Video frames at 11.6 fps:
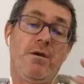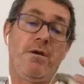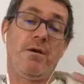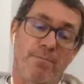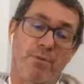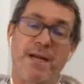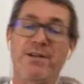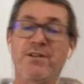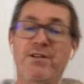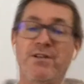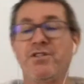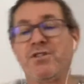one side,
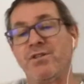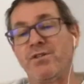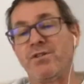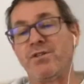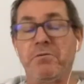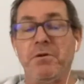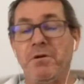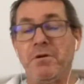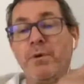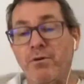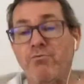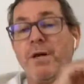practices,
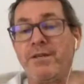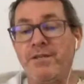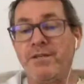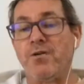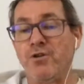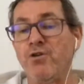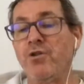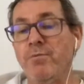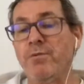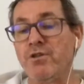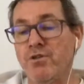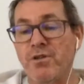we can write dull
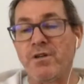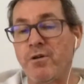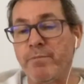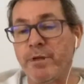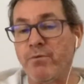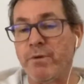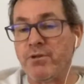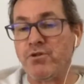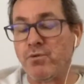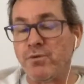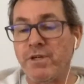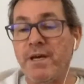documents that nobody reads
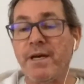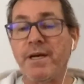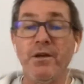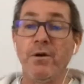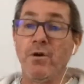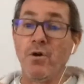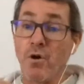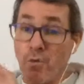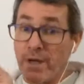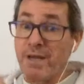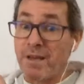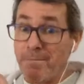all day, or
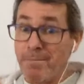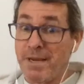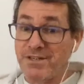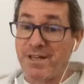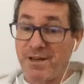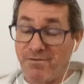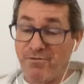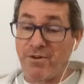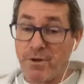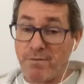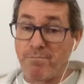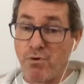we can get back to that
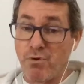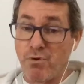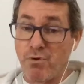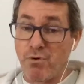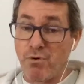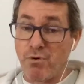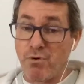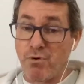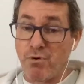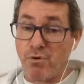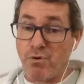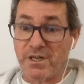very important case that
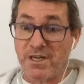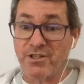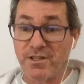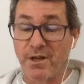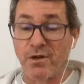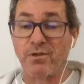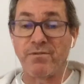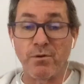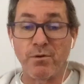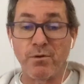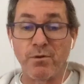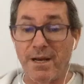we're all tussling over.
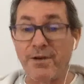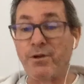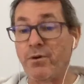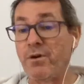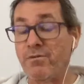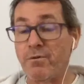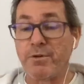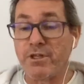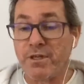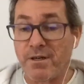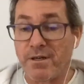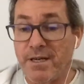We're all arguing over a
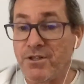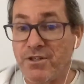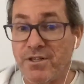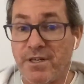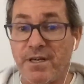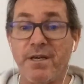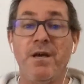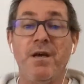particular case today.